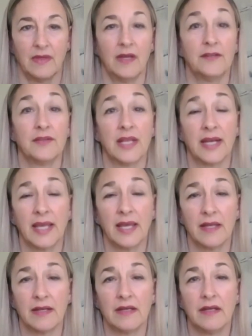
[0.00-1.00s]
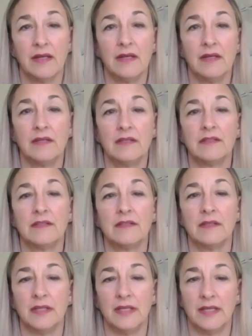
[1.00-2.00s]
And do that again.
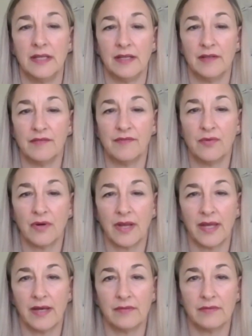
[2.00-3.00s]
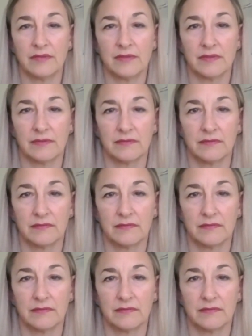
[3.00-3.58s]
Inhale 4 counts.